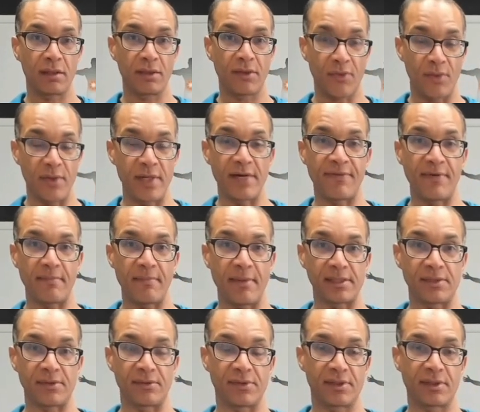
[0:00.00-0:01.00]
3 different
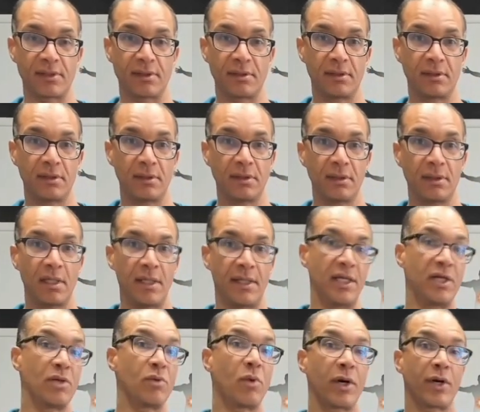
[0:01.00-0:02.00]
muscles. Then
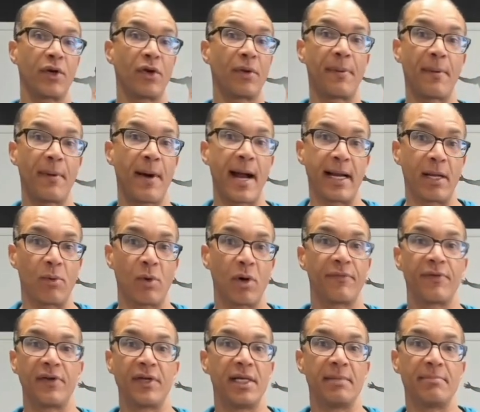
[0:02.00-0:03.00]
you work your upper body,
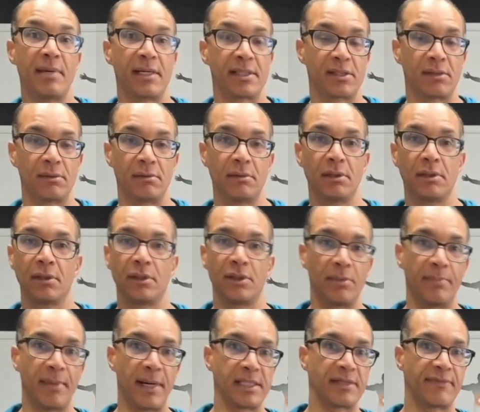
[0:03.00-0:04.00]
wherever you need muscle. Your
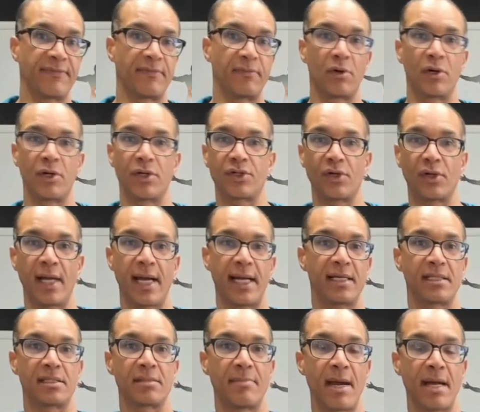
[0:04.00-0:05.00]
bicep femoris, your lat,
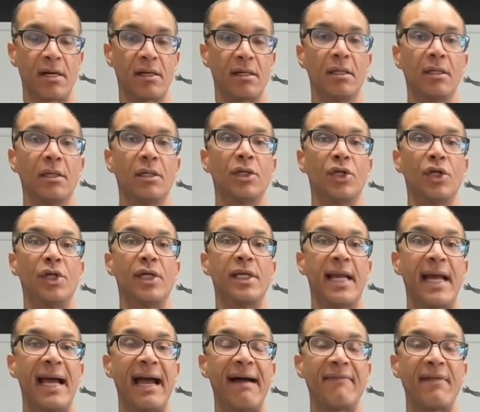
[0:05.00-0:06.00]
doesn't matter. You need to
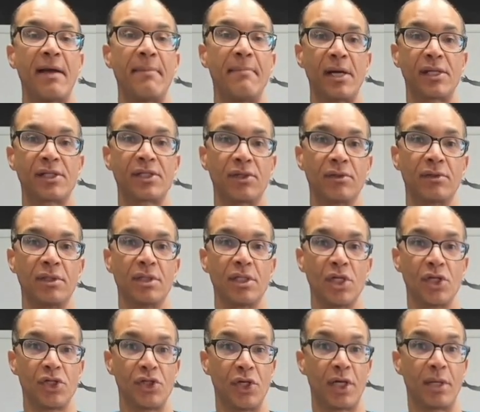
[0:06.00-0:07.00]
have that muscle
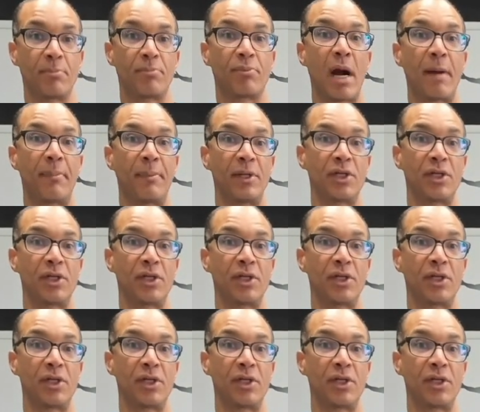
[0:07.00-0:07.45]
so you can properly